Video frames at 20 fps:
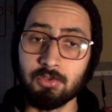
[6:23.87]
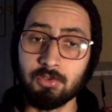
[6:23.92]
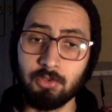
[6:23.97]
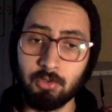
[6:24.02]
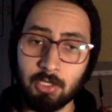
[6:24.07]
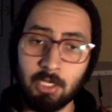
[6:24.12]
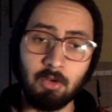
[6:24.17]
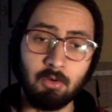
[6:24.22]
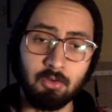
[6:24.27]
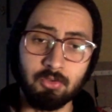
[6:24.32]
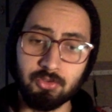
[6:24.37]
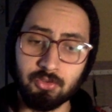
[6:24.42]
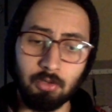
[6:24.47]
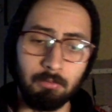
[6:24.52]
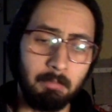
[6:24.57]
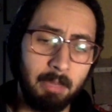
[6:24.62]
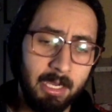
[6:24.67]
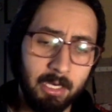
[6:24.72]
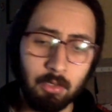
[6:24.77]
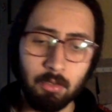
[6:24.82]
you can control
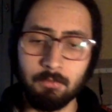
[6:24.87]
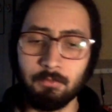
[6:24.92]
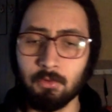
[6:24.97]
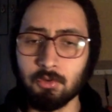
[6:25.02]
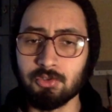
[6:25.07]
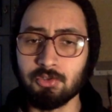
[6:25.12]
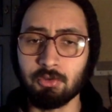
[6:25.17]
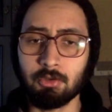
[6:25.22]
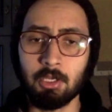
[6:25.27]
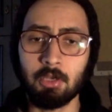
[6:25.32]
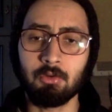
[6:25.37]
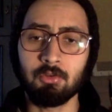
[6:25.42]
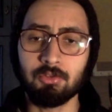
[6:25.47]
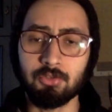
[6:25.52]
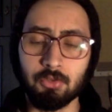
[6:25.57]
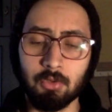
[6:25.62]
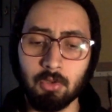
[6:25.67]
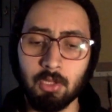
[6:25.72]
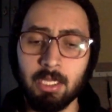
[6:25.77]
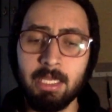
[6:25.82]
microphones, you can
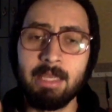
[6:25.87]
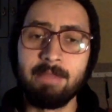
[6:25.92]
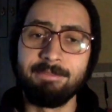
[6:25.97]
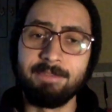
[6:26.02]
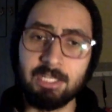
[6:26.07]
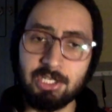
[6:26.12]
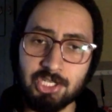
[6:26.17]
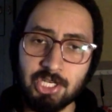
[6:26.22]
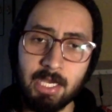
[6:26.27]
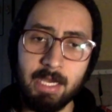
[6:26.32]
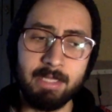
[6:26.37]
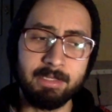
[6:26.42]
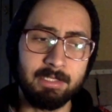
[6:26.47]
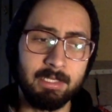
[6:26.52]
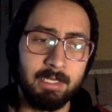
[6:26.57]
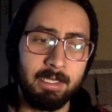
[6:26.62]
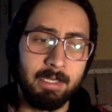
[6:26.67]
control the chat.